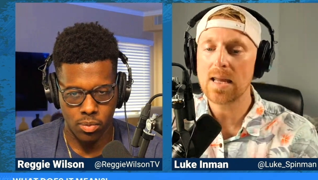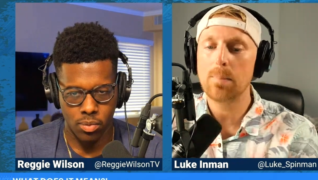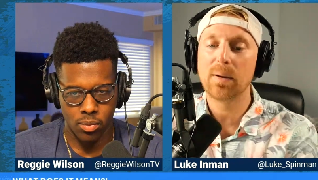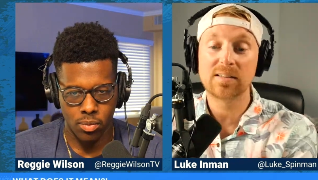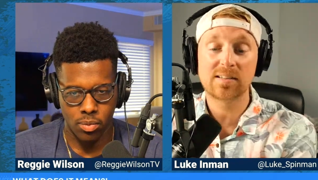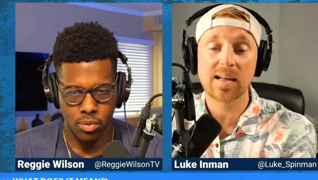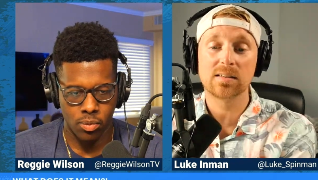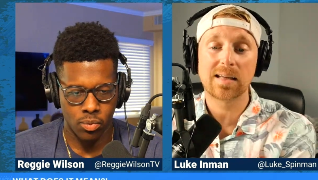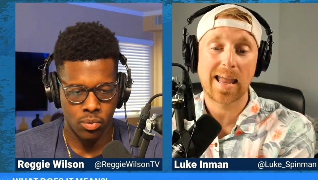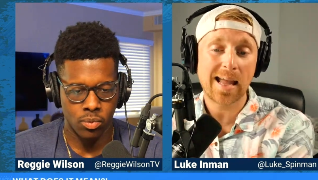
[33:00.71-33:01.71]
Speaker 1: but says
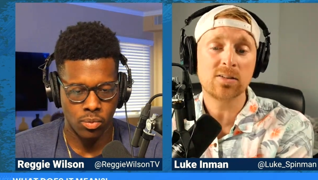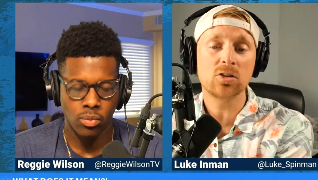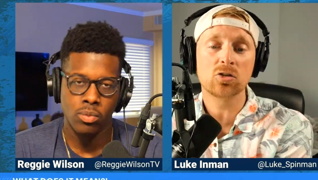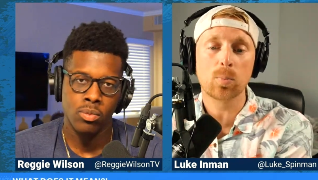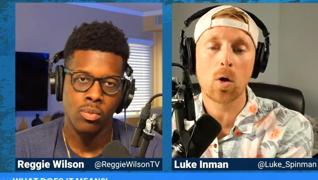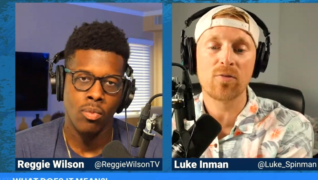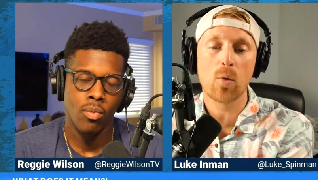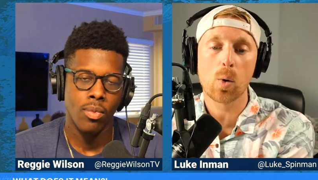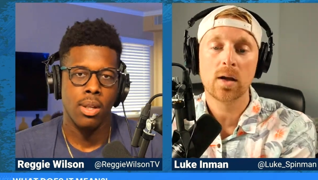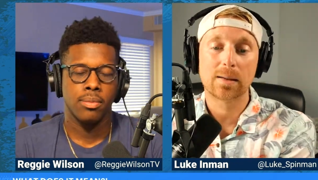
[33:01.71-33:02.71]
Kansas small
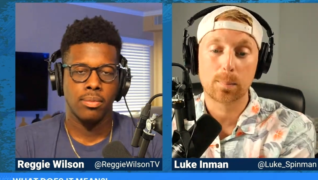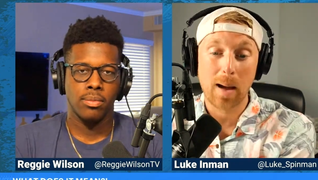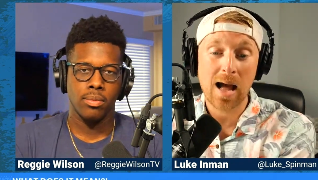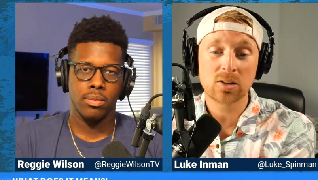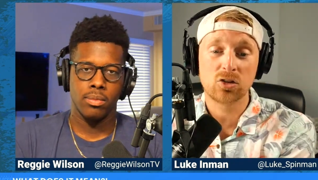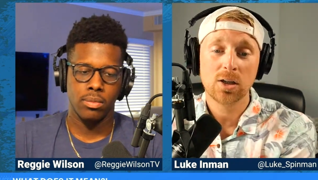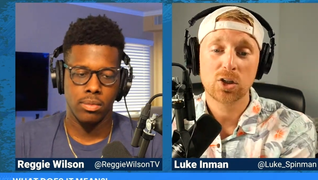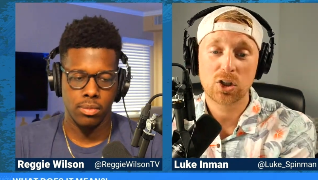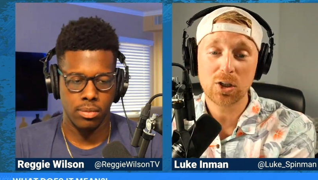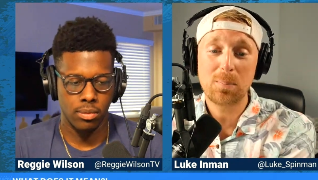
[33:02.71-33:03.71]
forward Agbaji
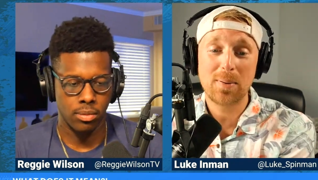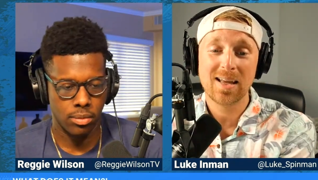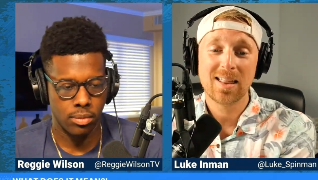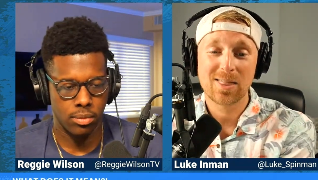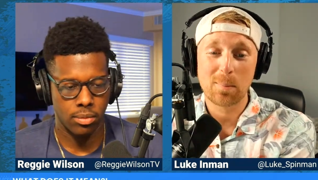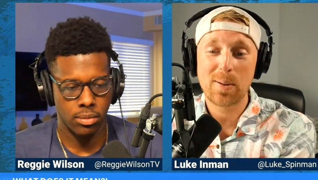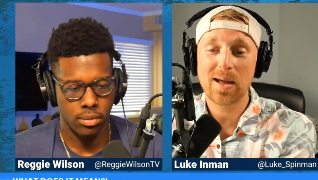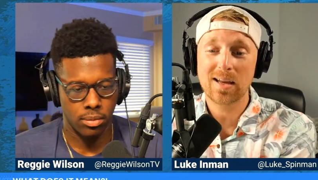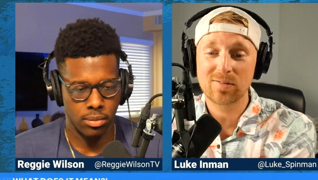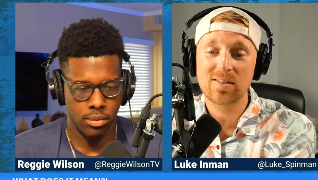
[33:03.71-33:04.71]
could be the pick if
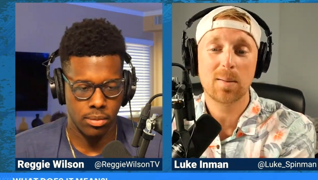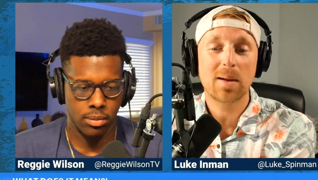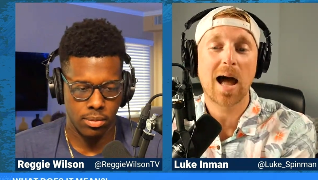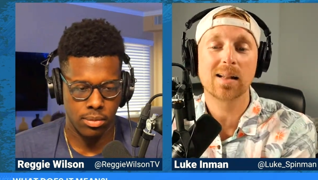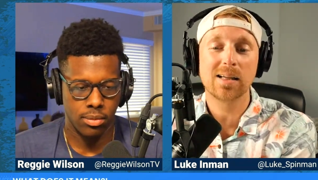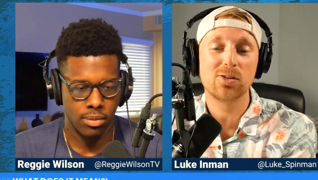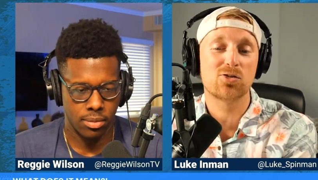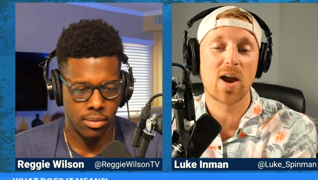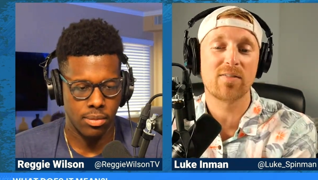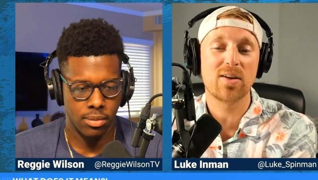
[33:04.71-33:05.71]
Tim Connelly is
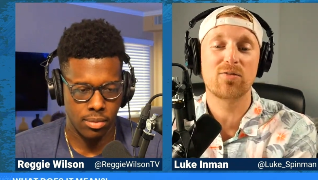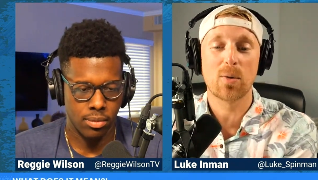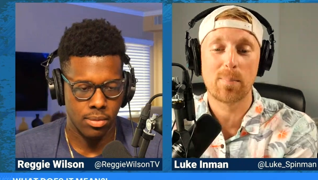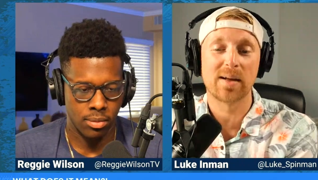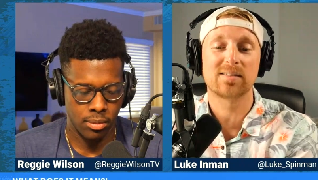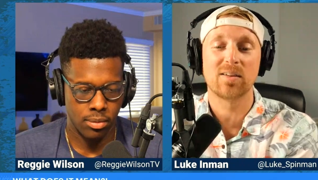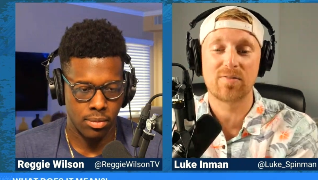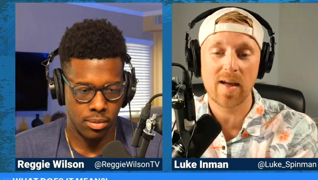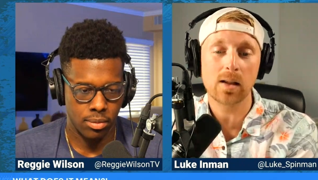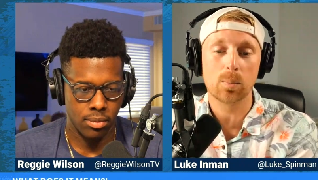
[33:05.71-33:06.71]
drafting for best
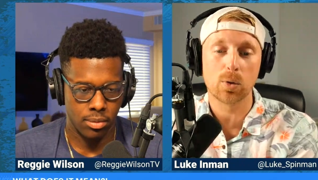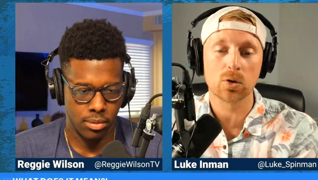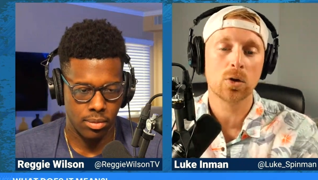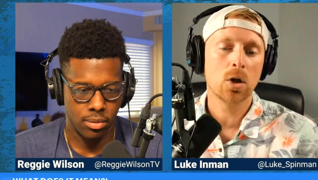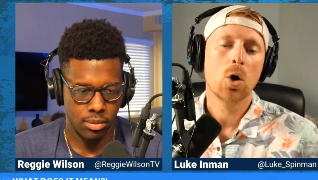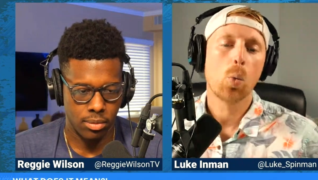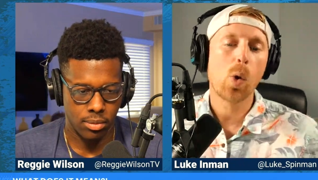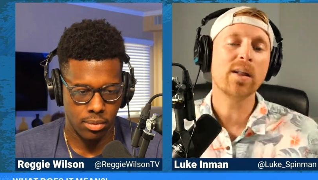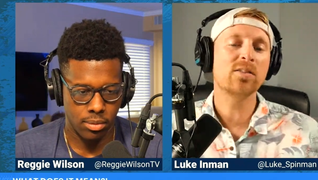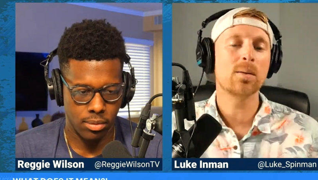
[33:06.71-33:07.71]
available. What does
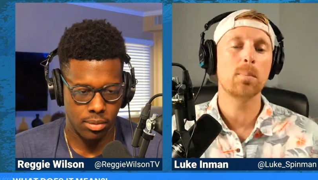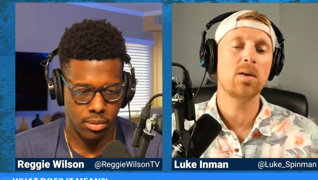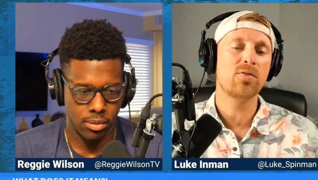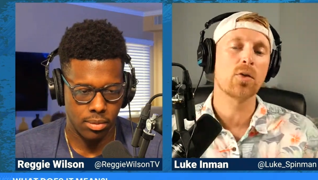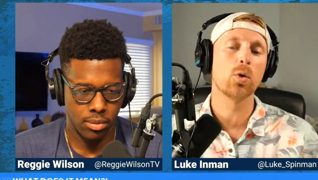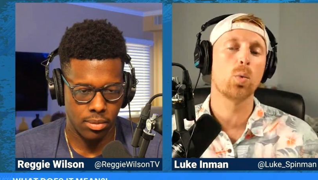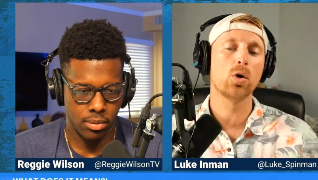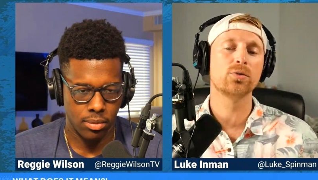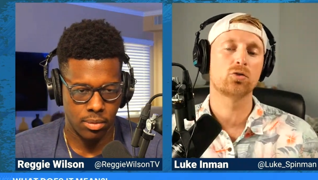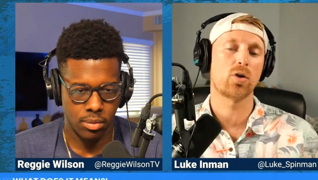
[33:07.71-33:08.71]
it mean for the Wolves
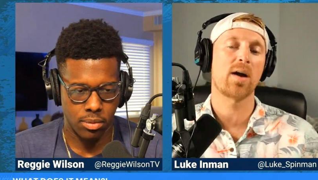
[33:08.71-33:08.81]
draft